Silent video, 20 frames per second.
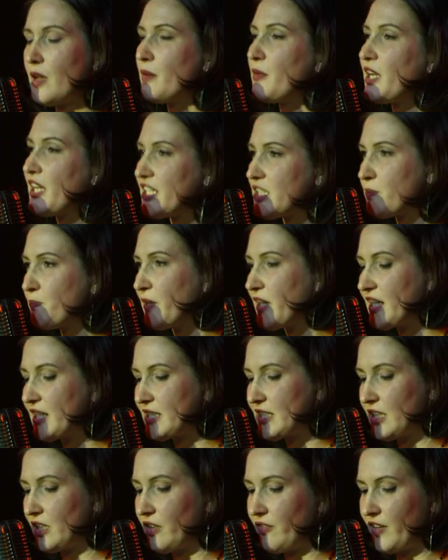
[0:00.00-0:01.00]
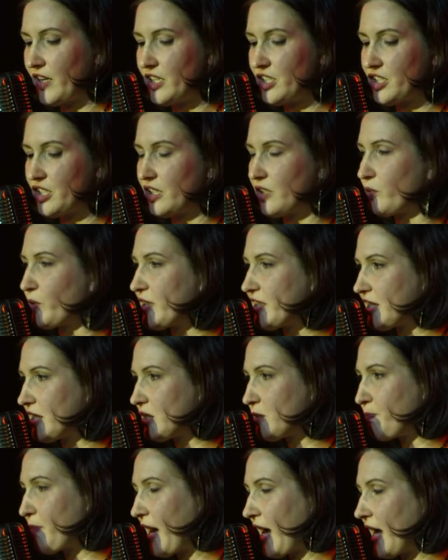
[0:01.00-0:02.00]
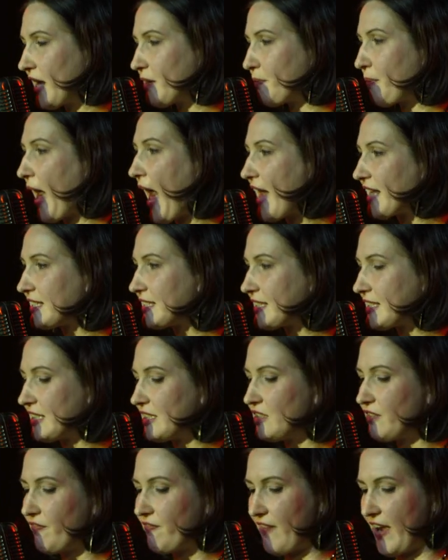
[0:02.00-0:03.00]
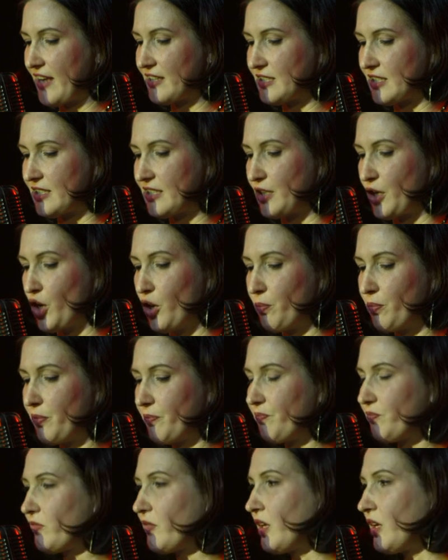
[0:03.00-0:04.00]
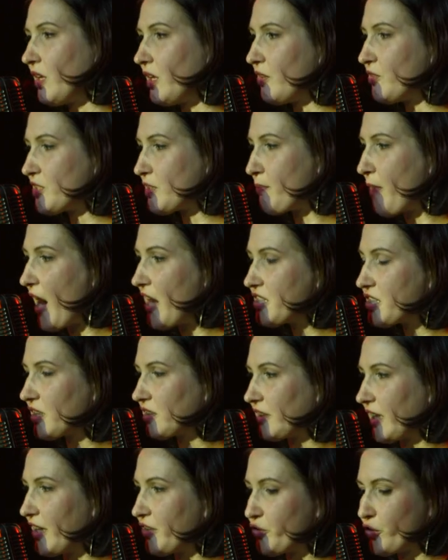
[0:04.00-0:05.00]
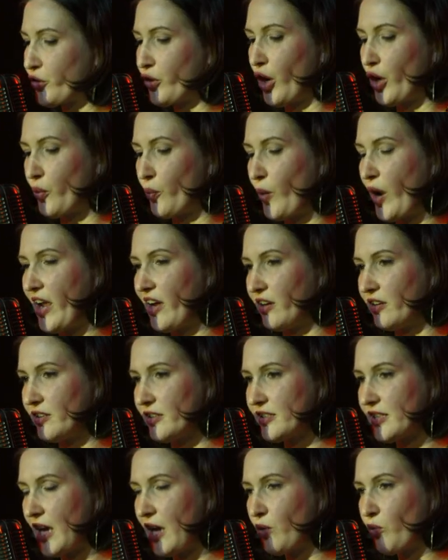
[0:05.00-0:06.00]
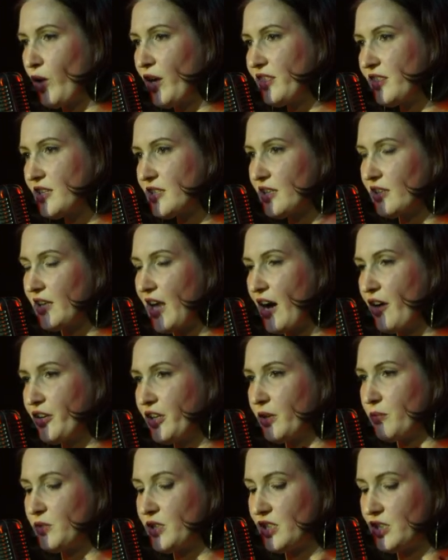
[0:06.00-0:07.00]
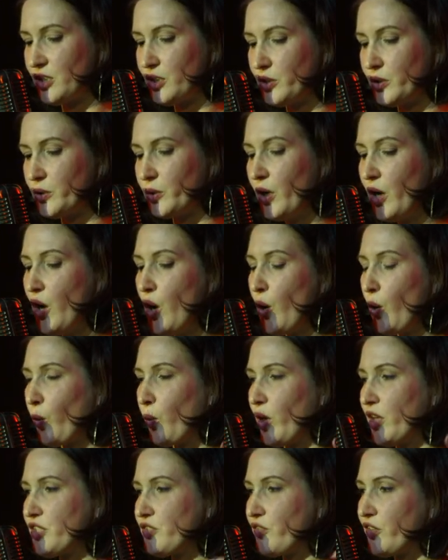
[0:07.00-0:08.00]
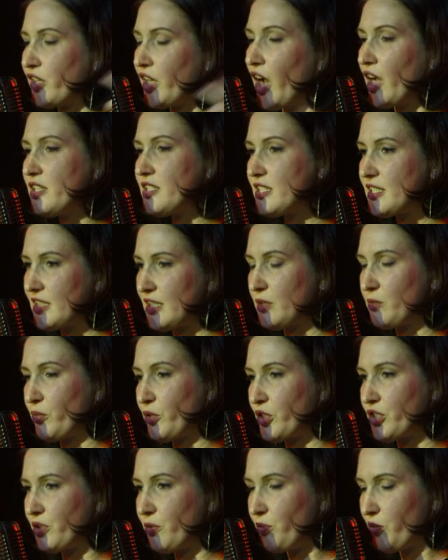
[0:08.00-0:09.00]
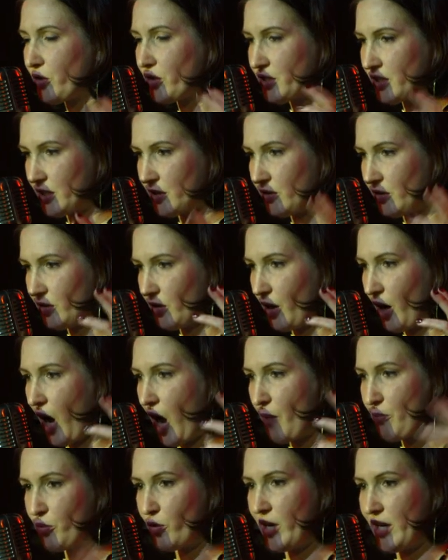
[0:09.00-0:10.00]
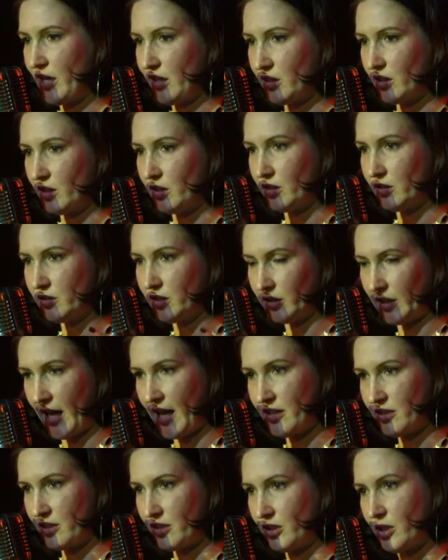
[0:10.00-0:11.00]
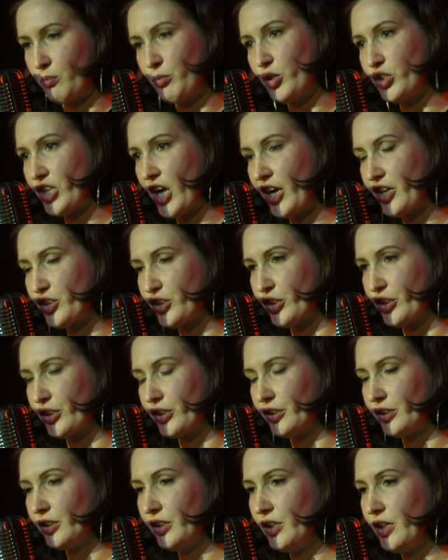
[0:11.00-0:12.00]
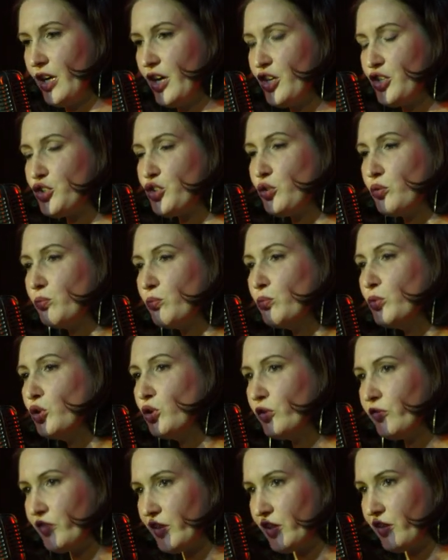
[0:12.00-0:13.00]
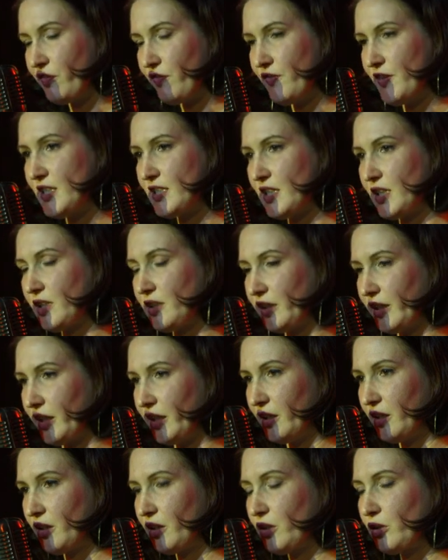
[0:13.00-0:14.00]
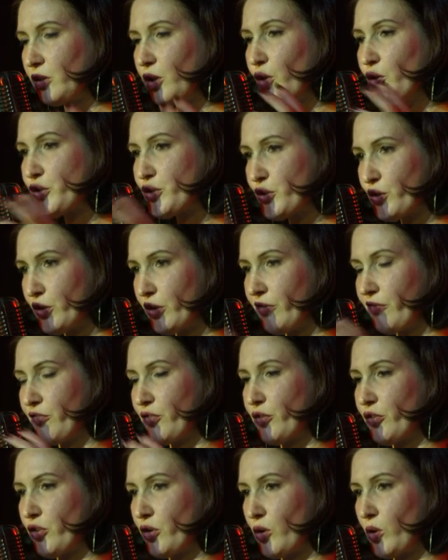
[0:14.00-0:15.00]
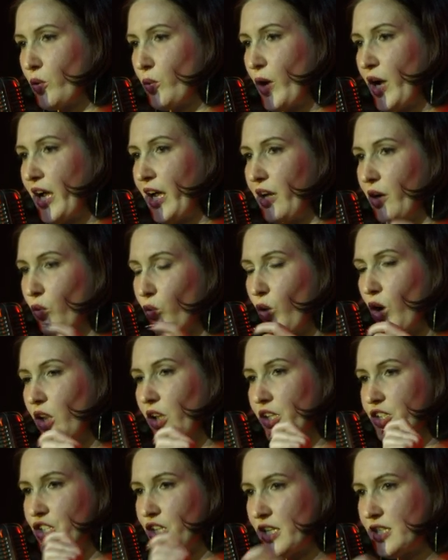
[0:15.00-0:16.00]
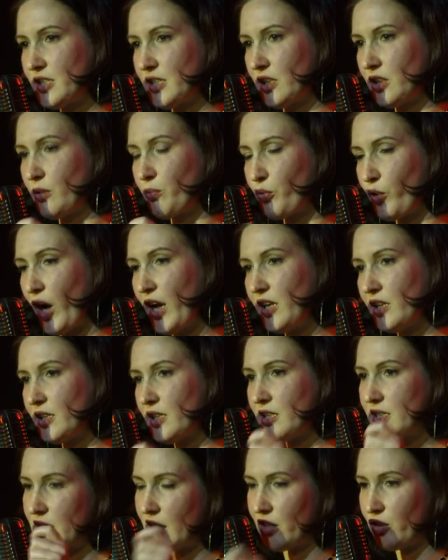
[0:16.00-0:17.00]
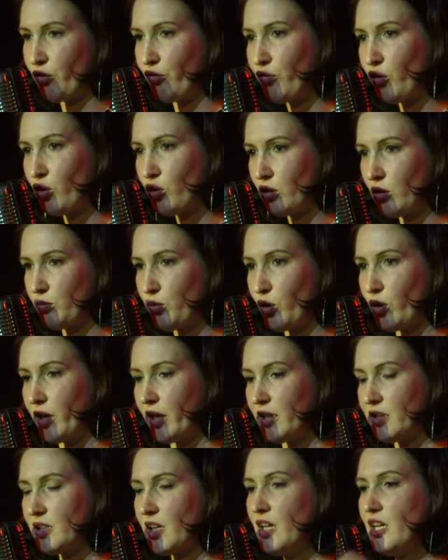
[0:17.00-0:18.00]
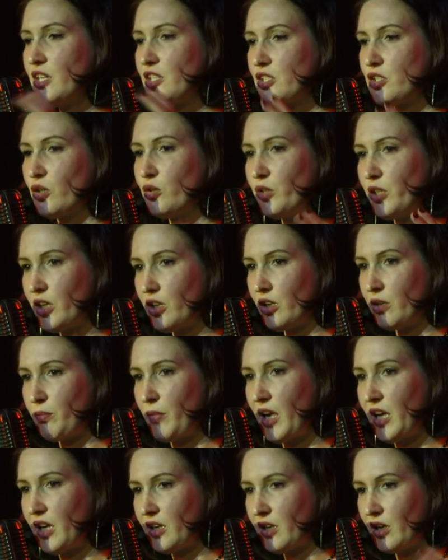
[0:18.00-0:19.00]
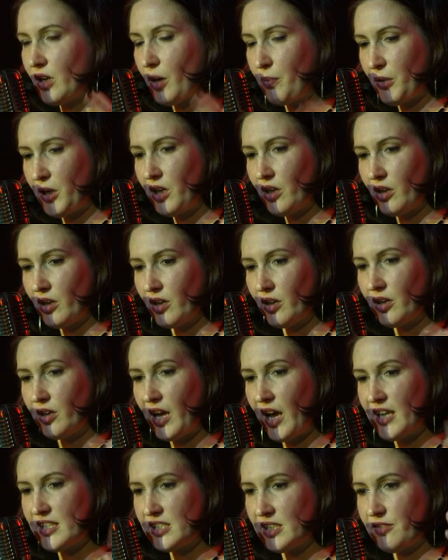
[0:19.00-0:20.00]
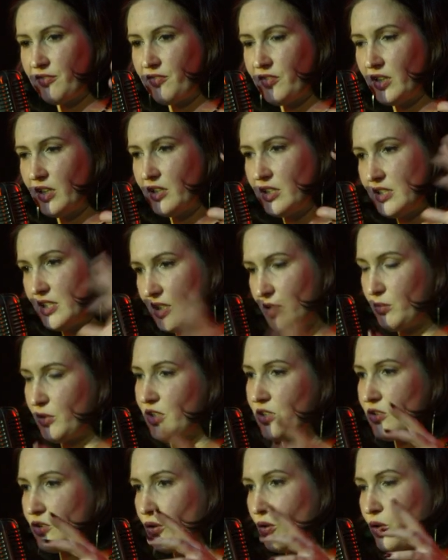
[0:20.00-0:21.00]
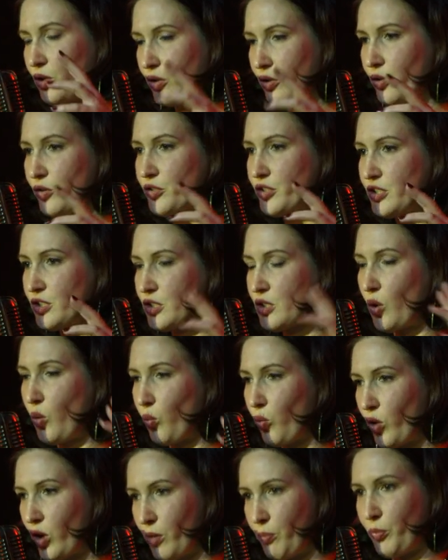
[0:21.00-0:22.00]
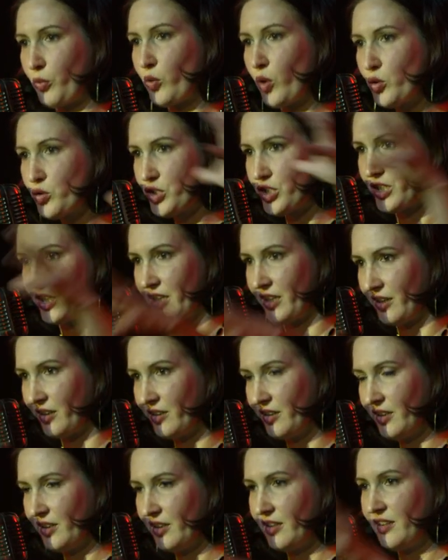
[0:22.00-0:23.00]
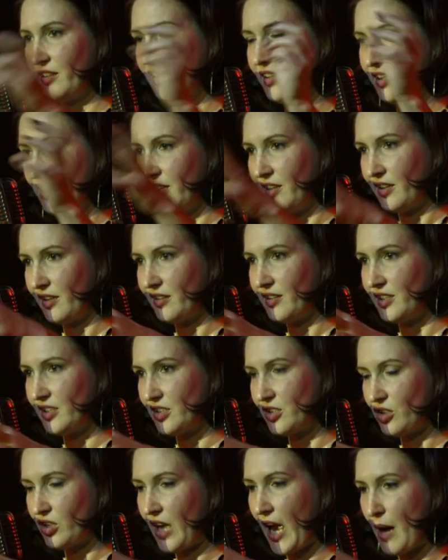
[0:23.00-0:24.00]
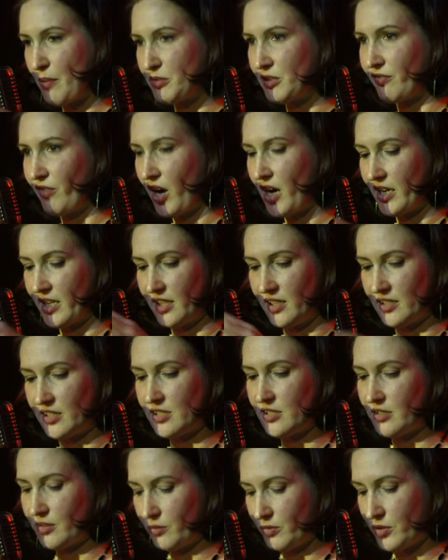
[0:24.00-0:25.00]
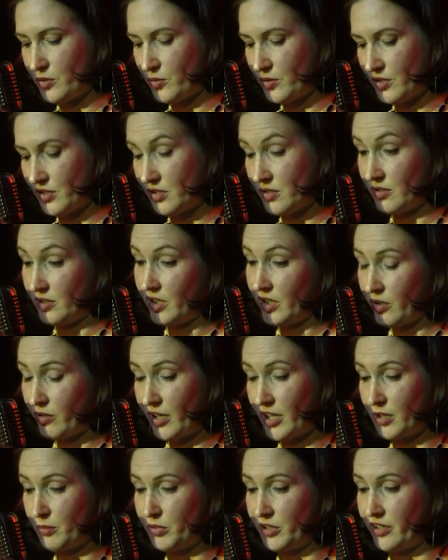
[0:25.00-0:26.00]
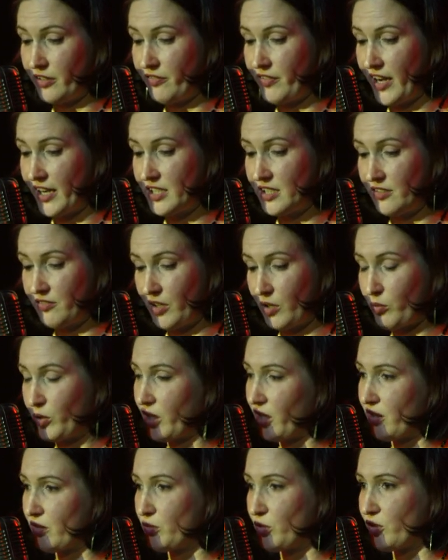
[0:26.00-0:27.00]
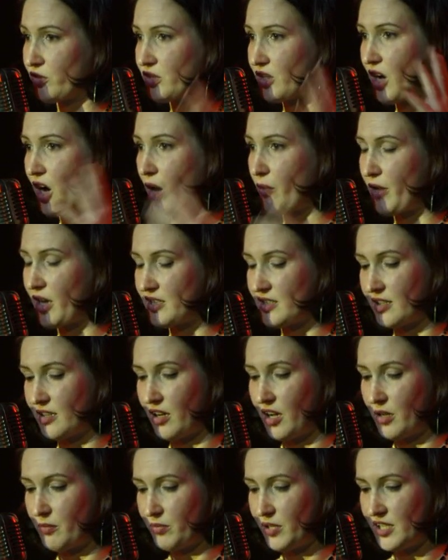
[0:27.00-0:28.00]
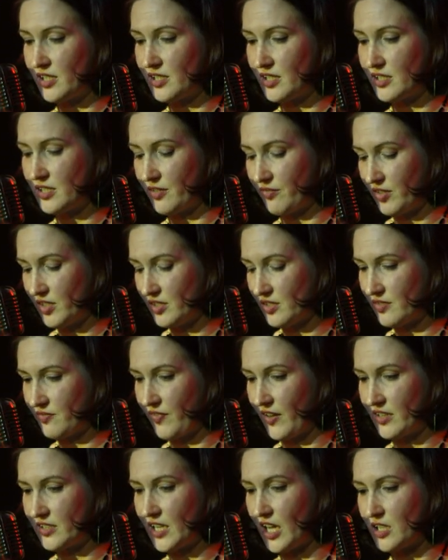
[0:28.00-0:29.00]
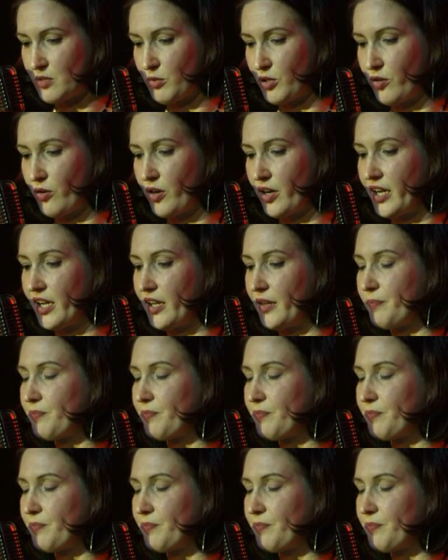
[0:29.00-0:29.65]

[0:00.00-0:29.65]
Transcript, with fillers: His biggest innovation was his pat- patented Phantascope. It was a magic lantern on rails, and what this allowed him to do was for the unseen per- person operating the, the lantern, the projector, to move it physically closer and further away while adjusting the brightness and the focal point so he could make it appear as if demons or ghosts were approaching the, the captive audience, which was incredibly effective and one of the most commented on pieces of his phantasmagoria.